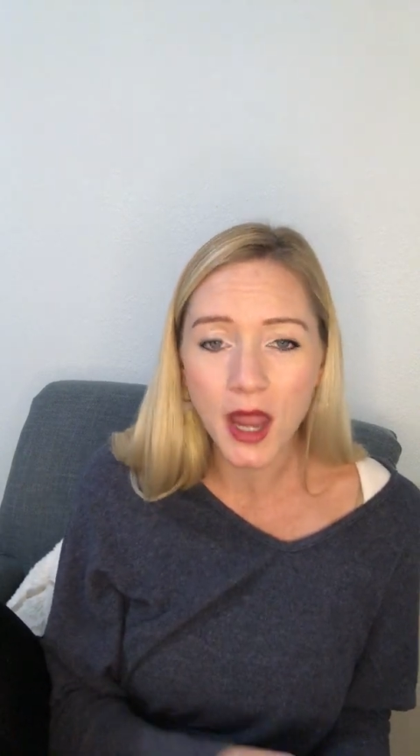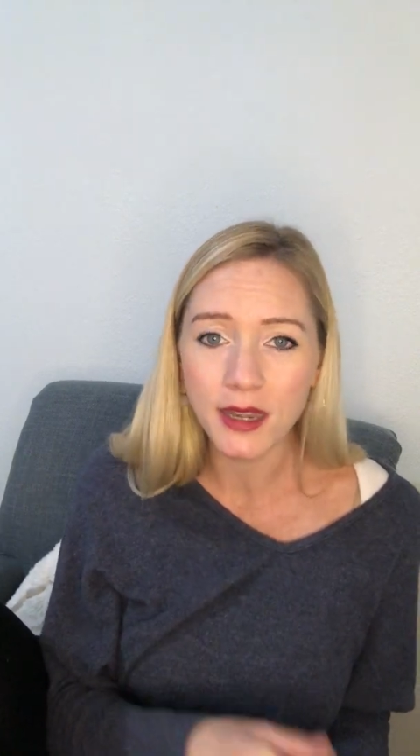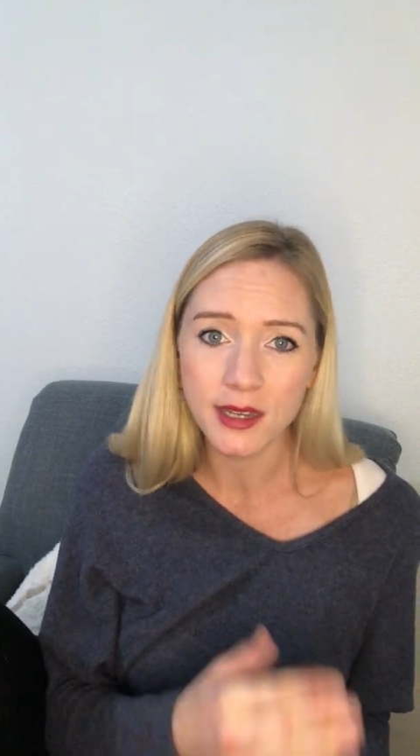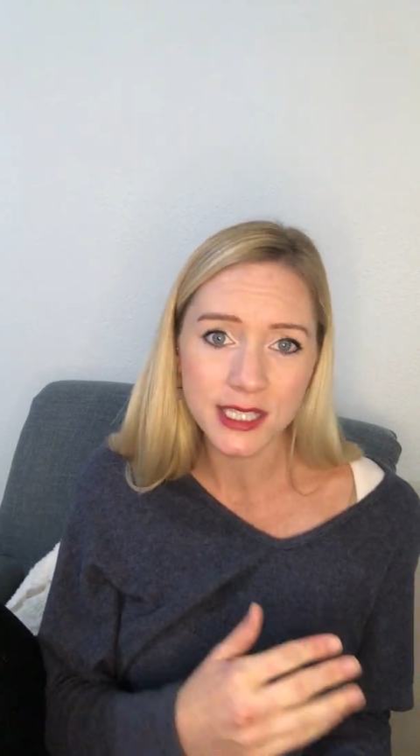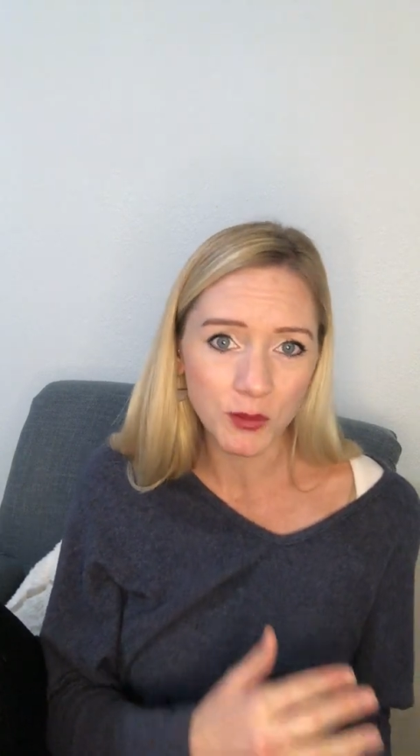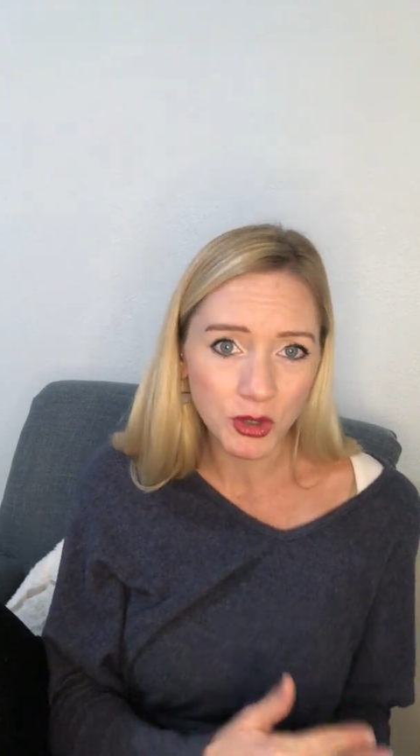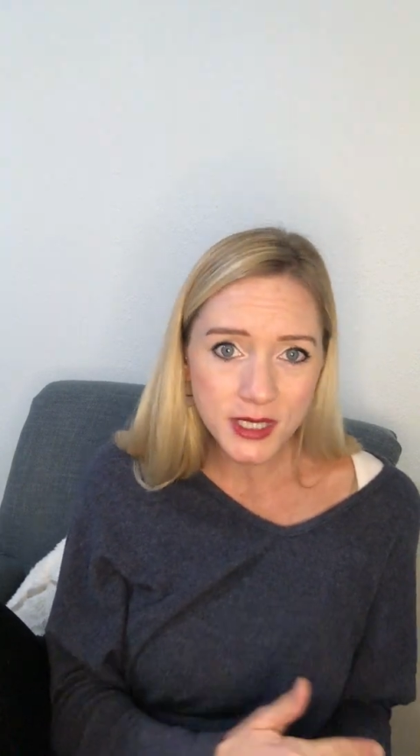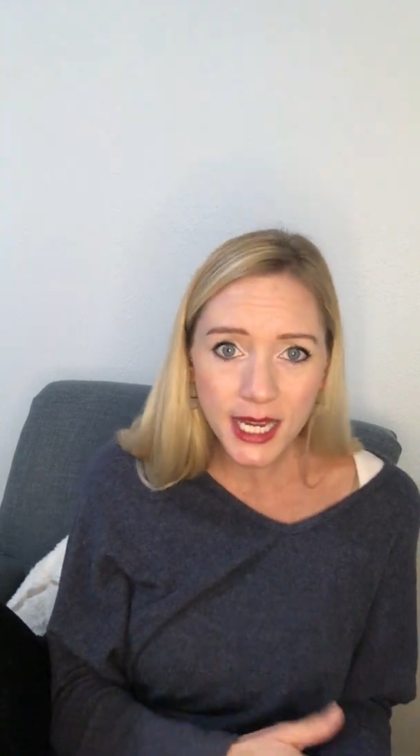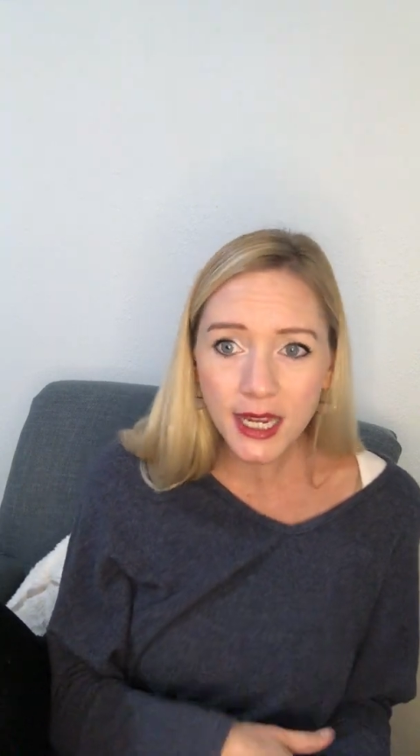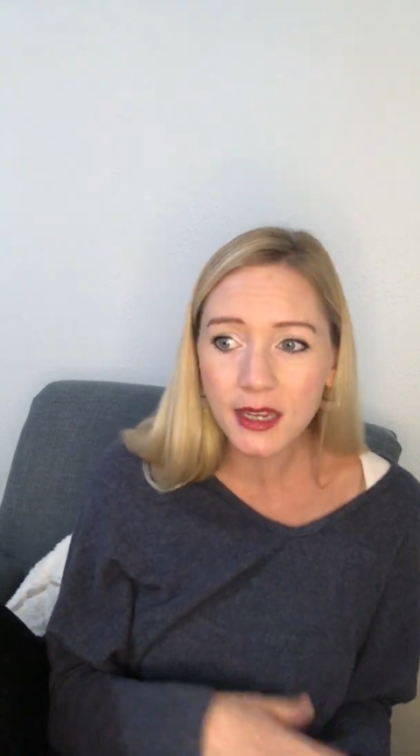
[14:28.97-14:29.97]
I need some
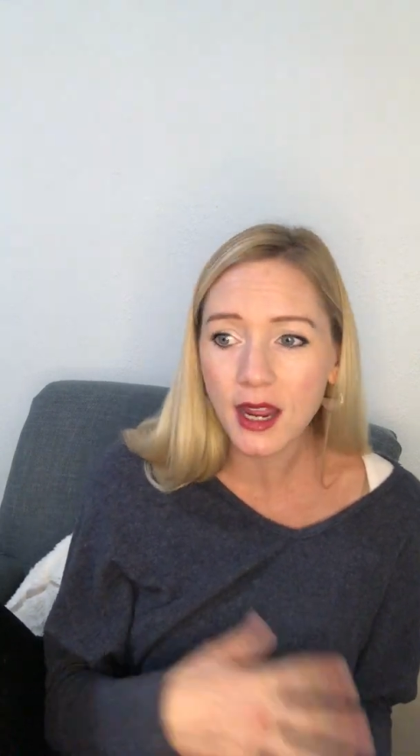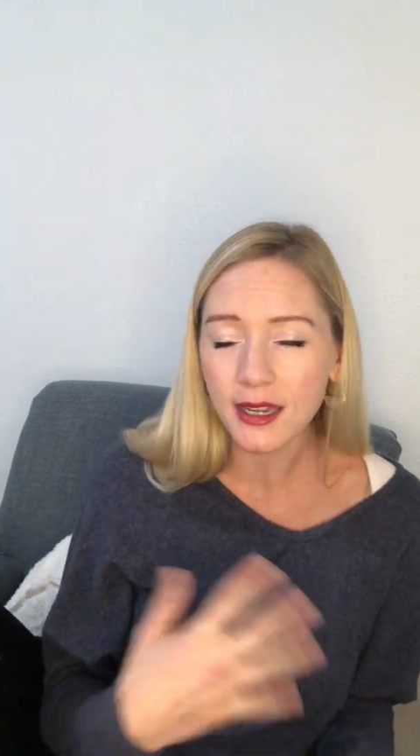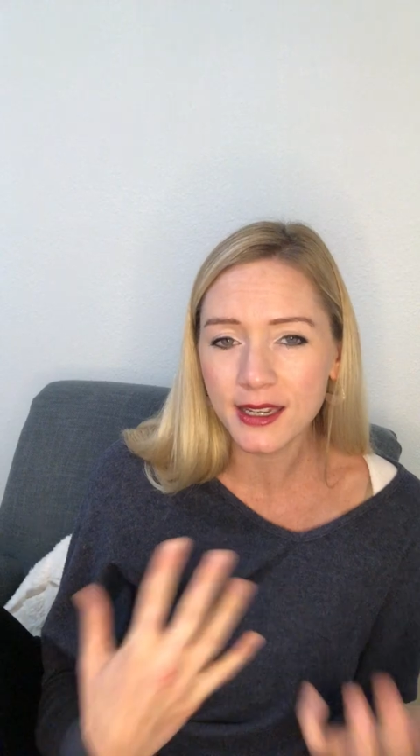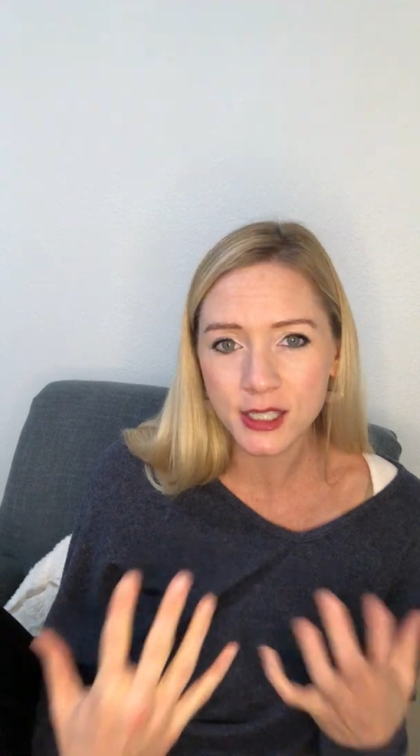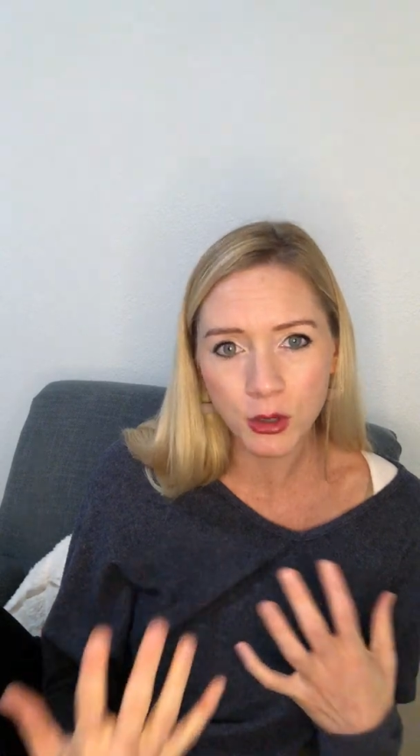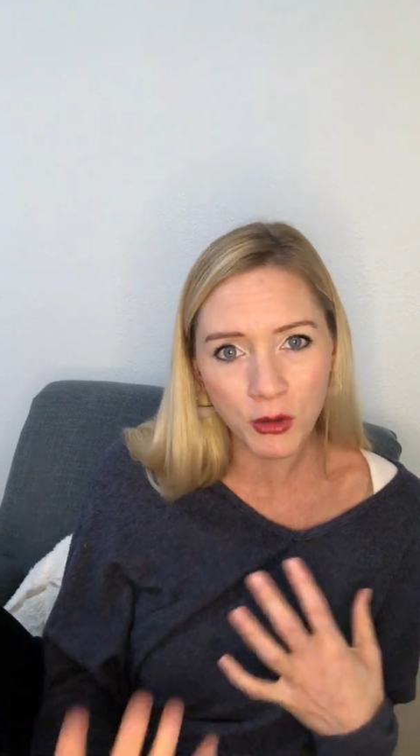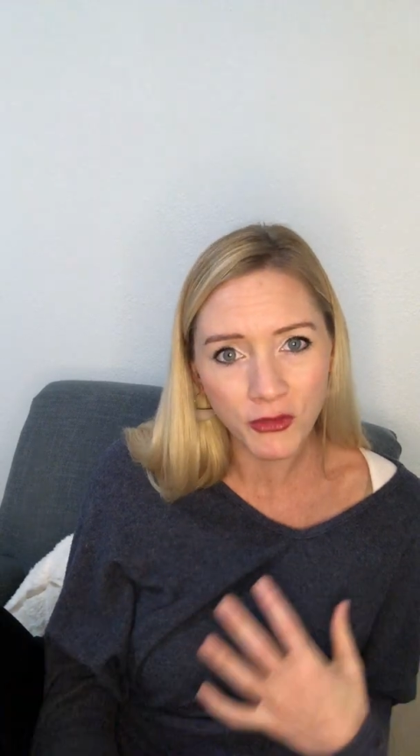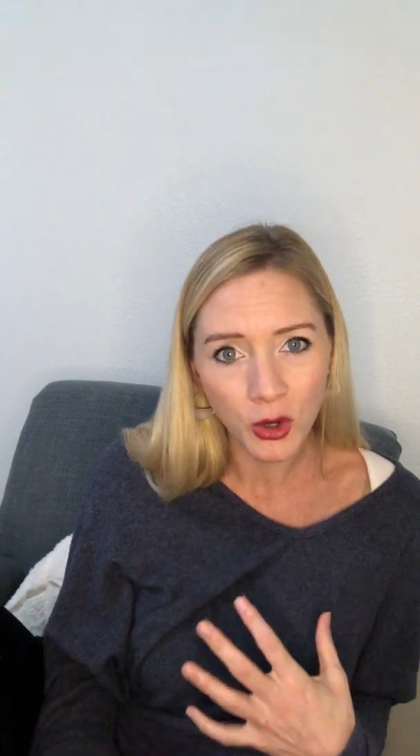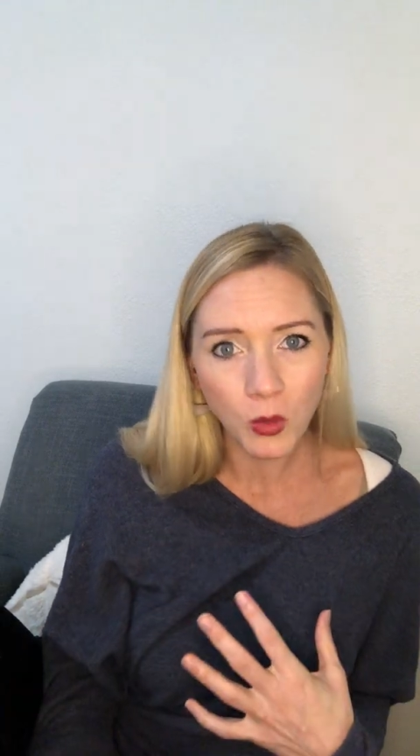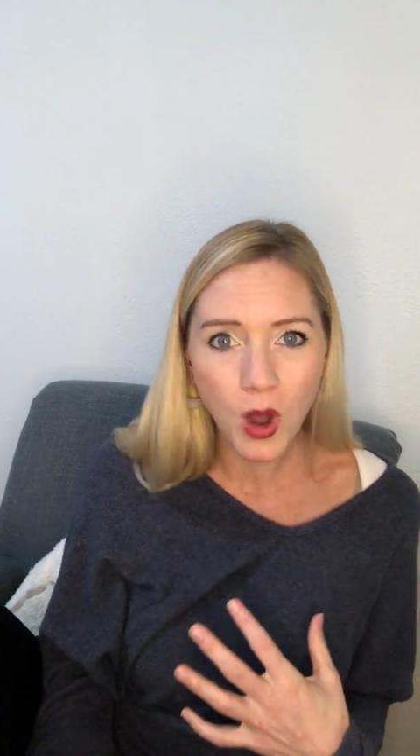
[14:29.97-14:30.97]
routine. I need to go
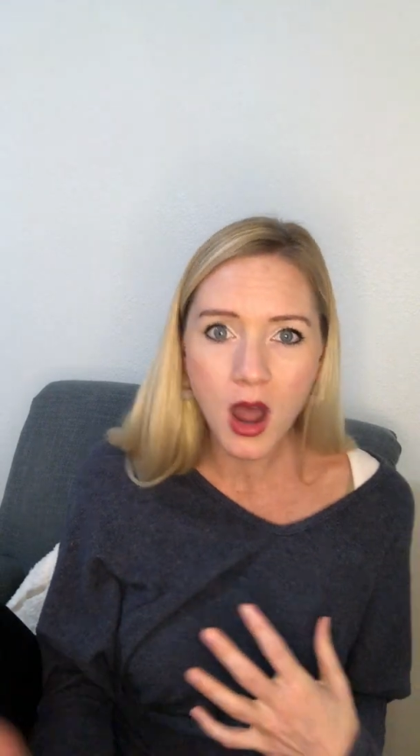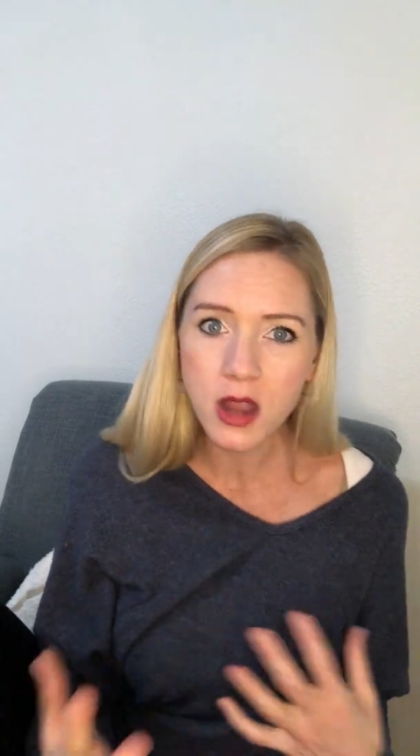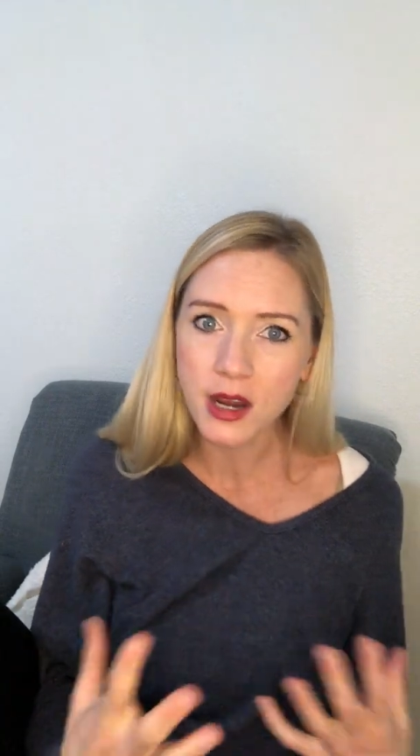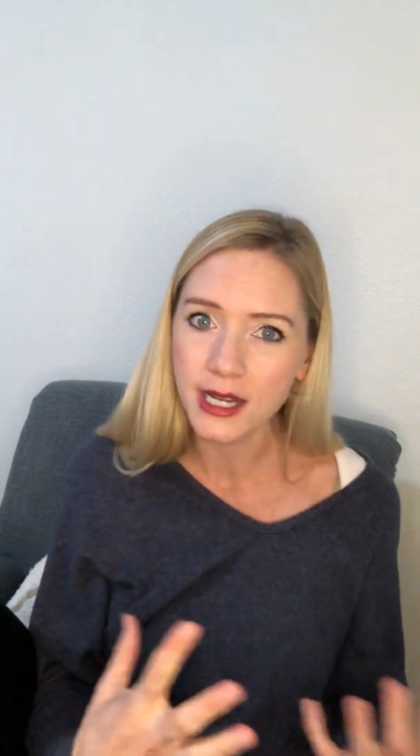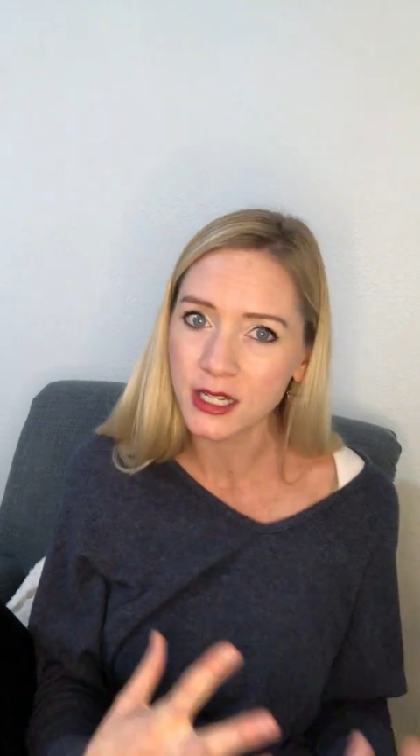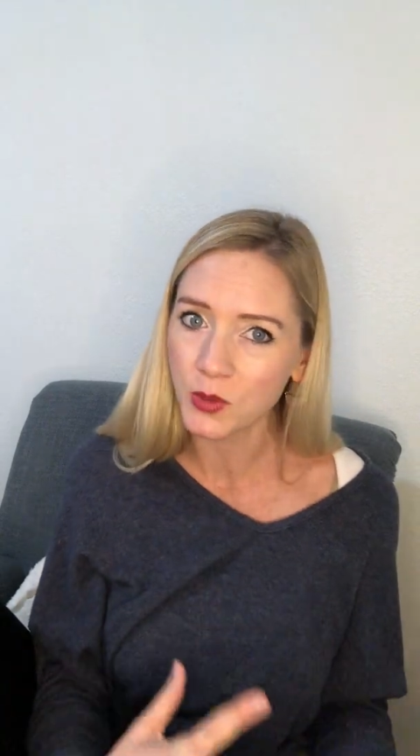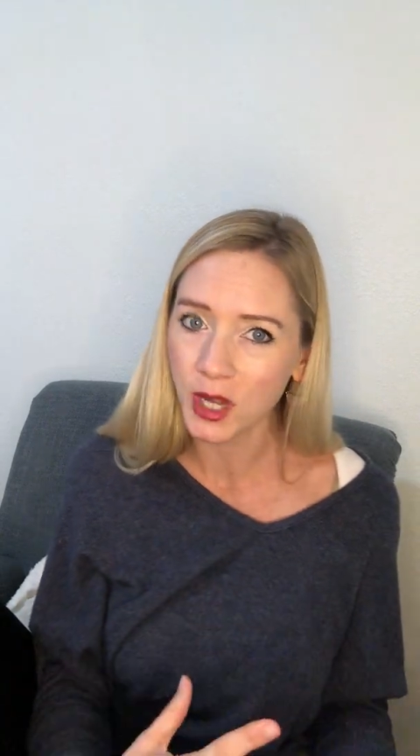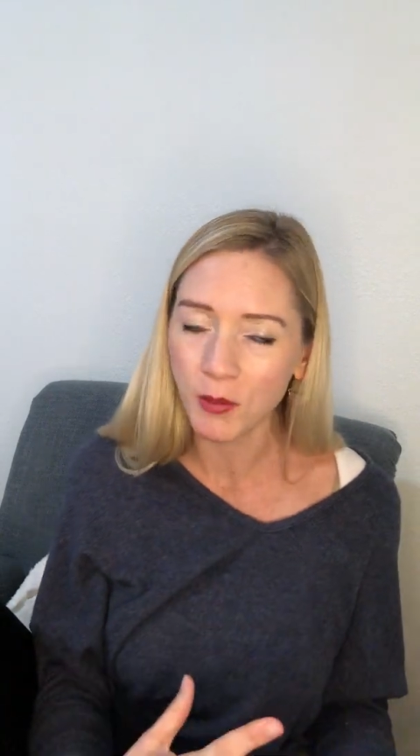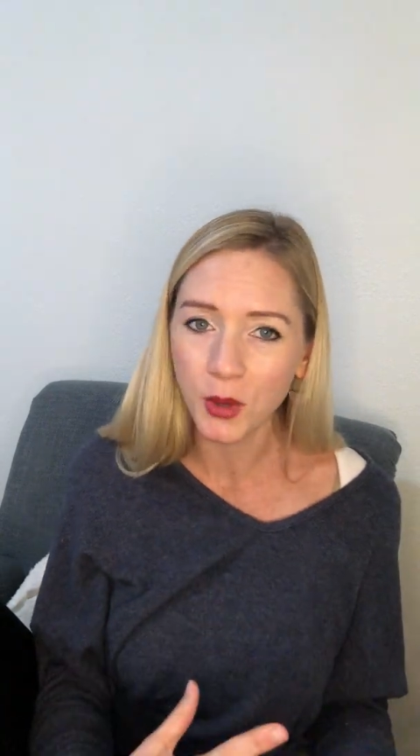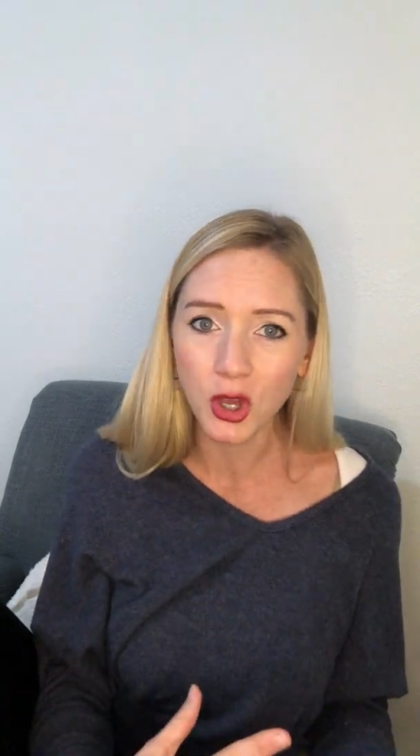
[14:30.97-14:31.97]
for a walk. I need to
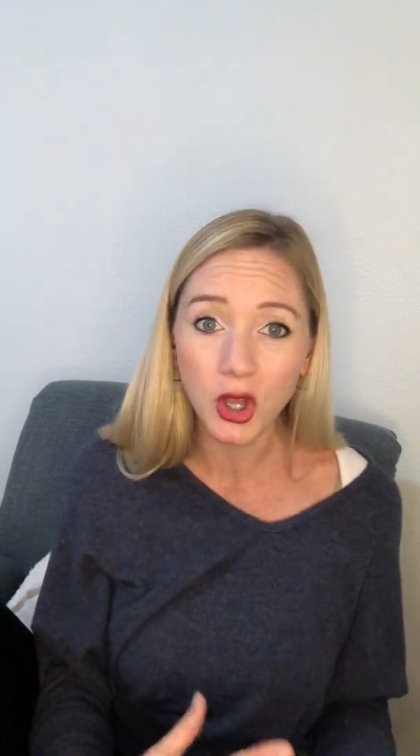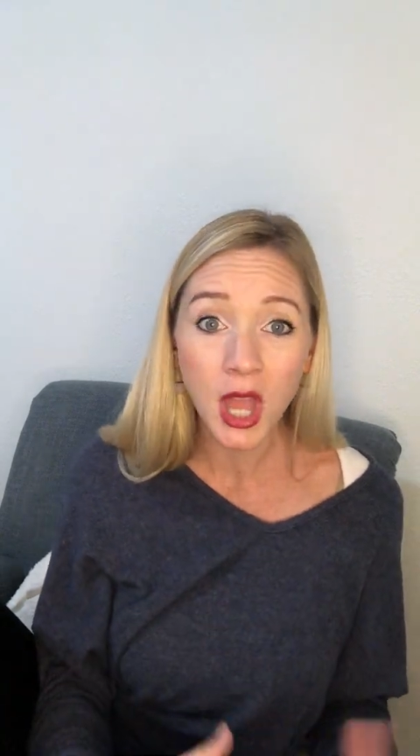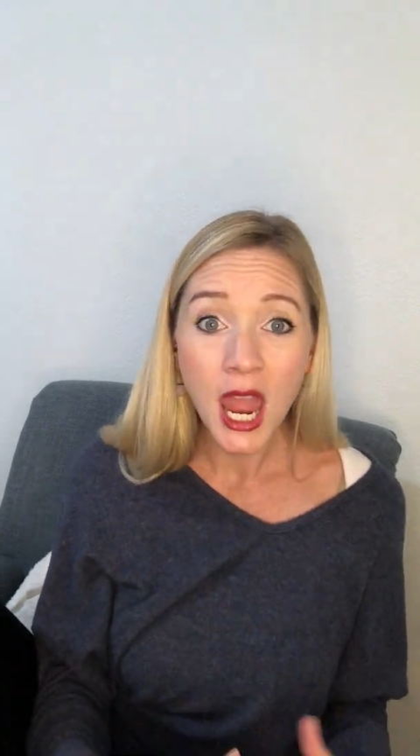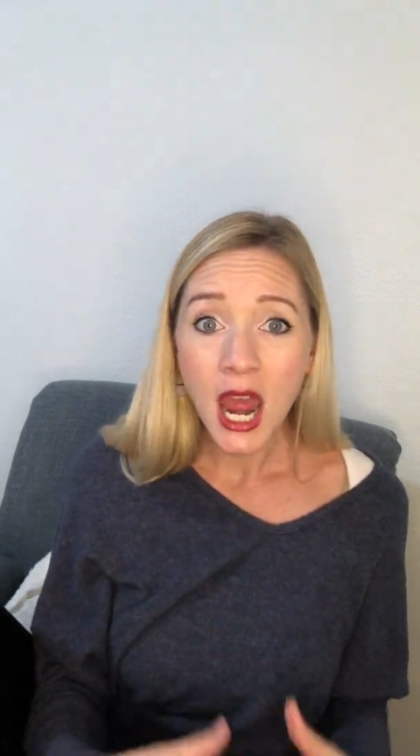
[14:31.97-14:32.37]
read a book.